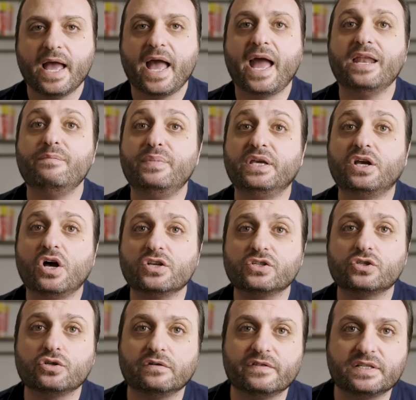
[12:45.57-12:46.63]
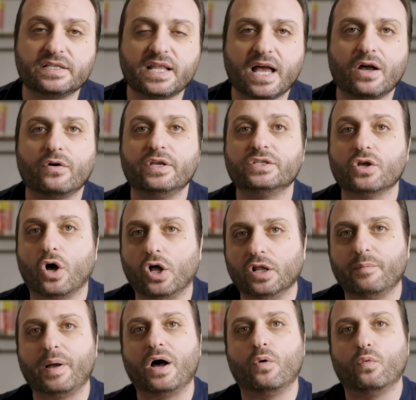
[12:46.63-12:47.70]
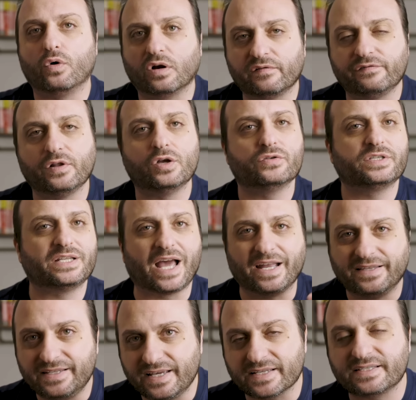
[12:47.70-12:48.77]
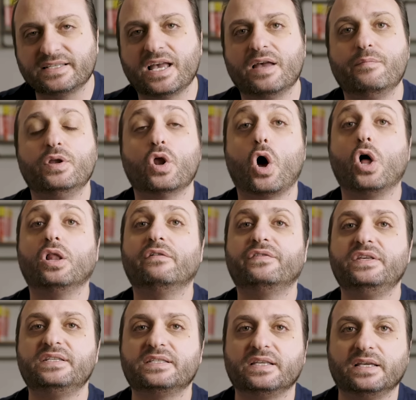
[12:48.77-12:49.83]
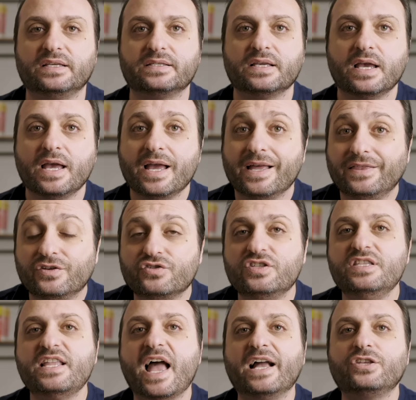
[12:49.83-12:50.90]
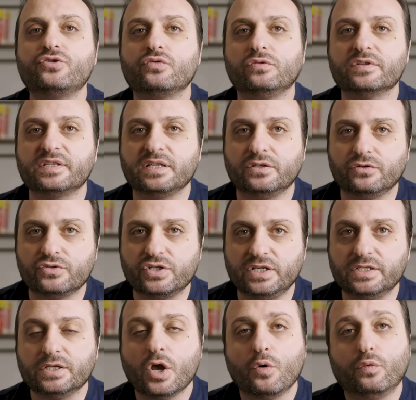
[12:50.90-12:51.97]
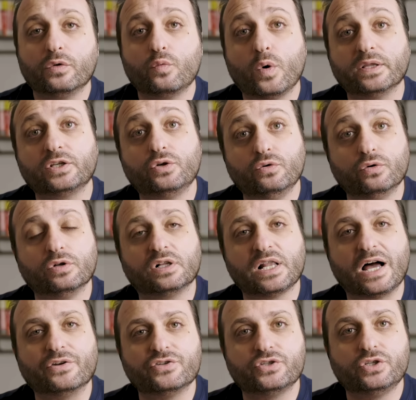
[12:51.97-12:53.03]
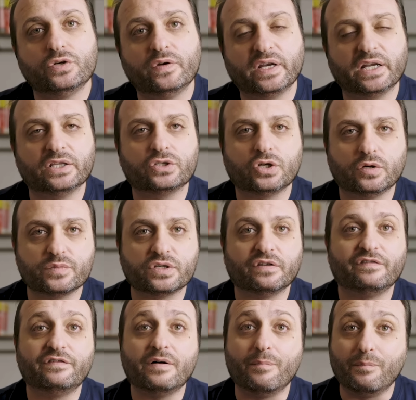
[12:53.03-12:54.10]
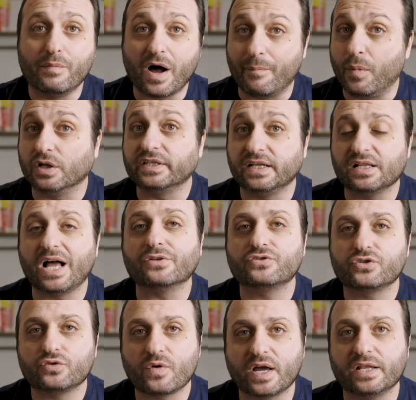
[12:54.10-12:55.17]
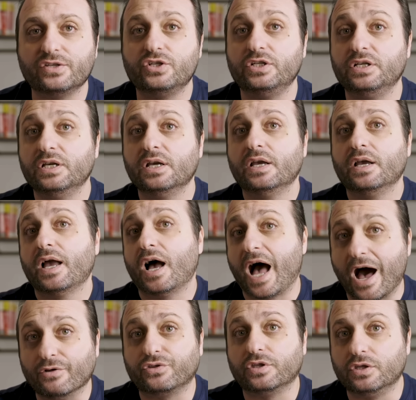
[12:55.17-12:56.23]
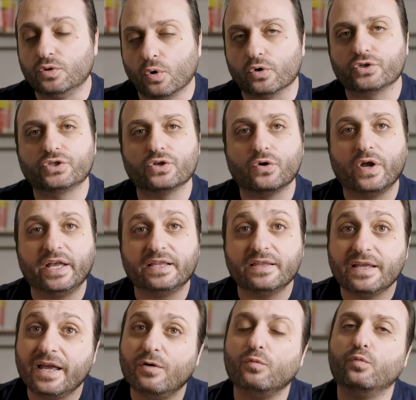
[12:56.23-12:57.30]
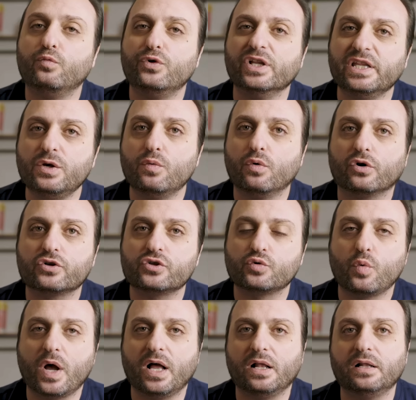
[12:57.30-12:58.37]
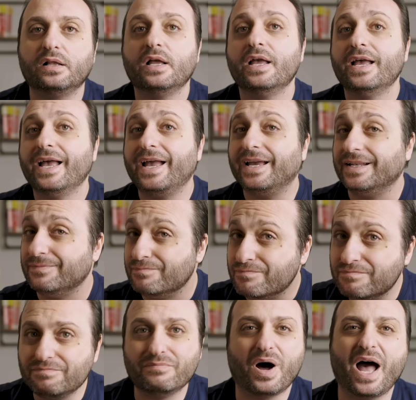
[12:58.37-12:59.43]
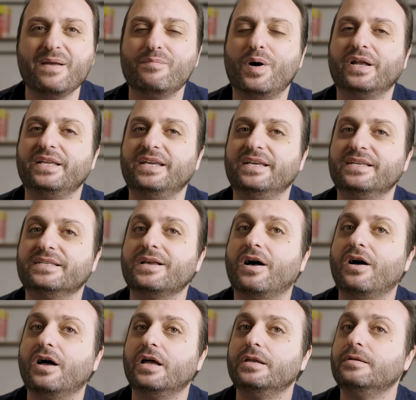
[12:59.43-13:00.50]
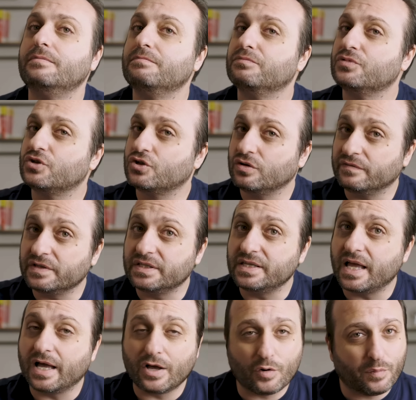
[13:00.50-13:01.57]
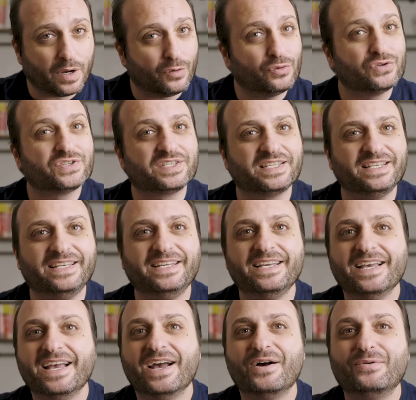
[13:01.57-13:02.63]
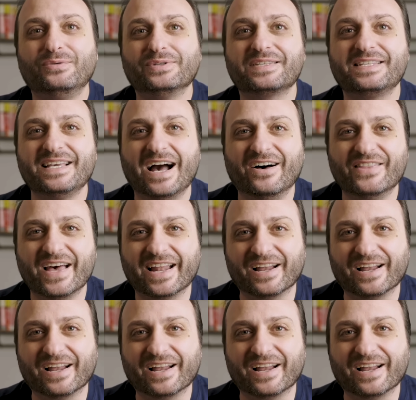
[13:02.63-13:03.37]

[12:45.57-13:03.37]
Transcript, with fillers: And because ServiceNow is all about workflows and ITSM and all of these things, there's natural synergies with what Google Cloud is doing in terms of a multi-cloud strategy outdoor. So it, it really works well. And my money is on ServiceNow, but we'll see, we'll see how that